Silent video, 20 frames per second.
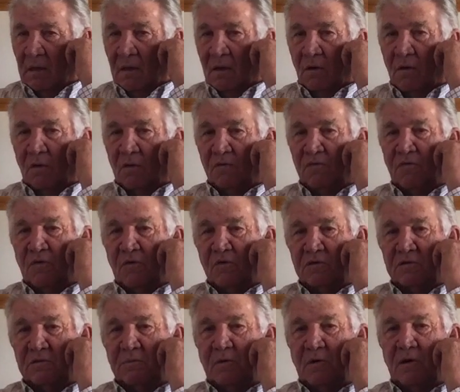old folks
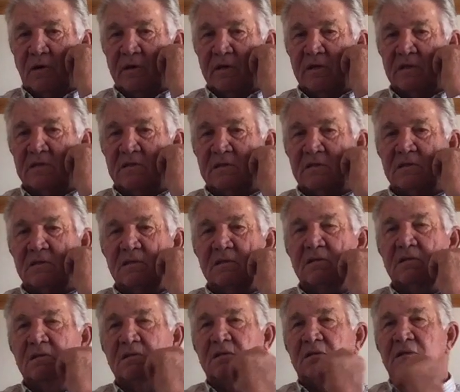parties,
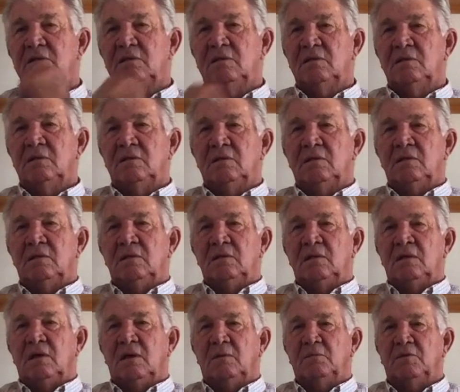
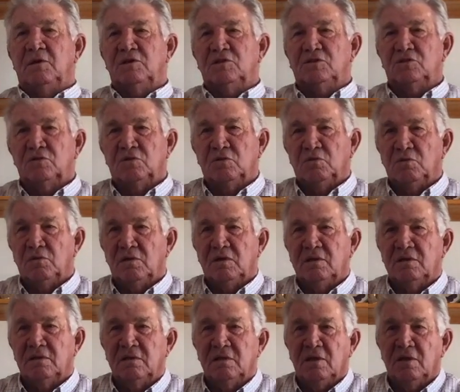I'm not sure what
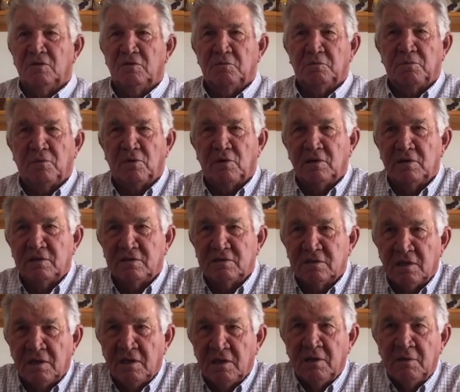other parties,
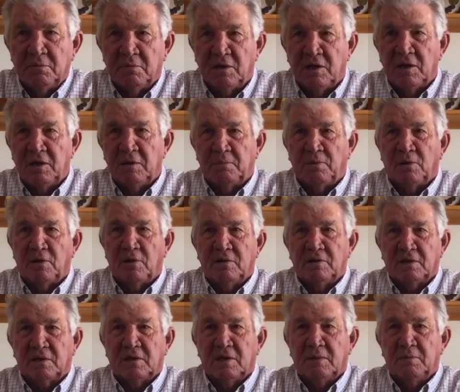but any party
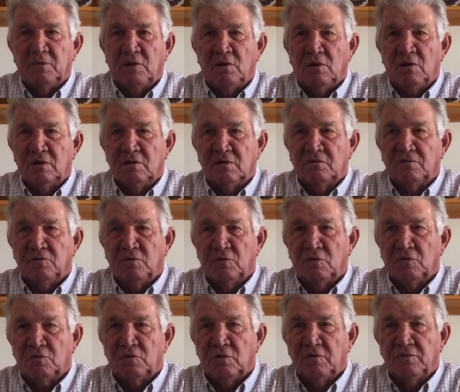that came along, the
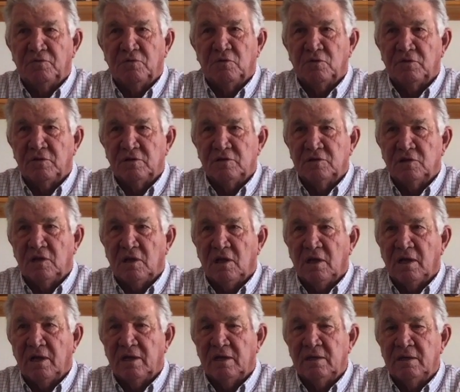24th of
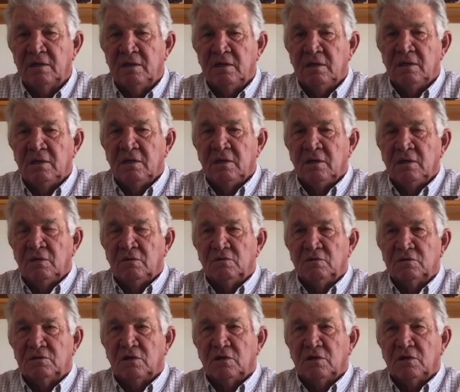July was